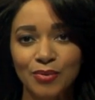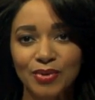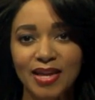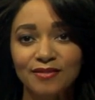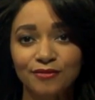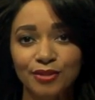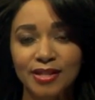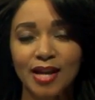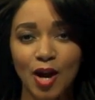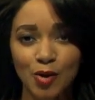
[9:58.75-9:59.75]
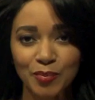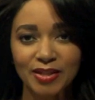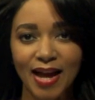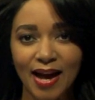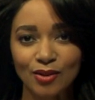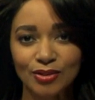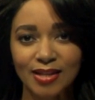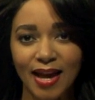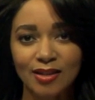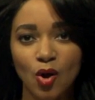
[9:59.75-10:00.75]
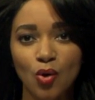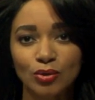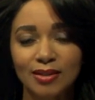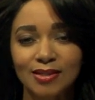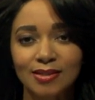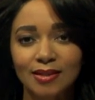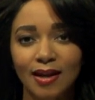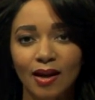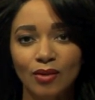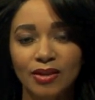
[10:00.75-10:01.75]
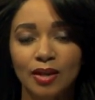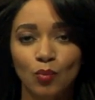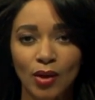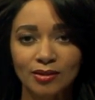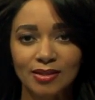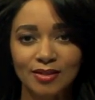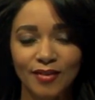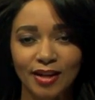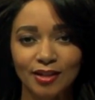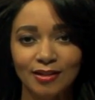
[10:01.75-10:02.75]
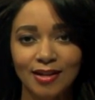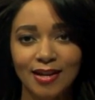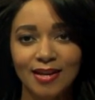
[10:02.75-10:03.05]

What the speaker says: with a free open house and holistic health and wellness fair.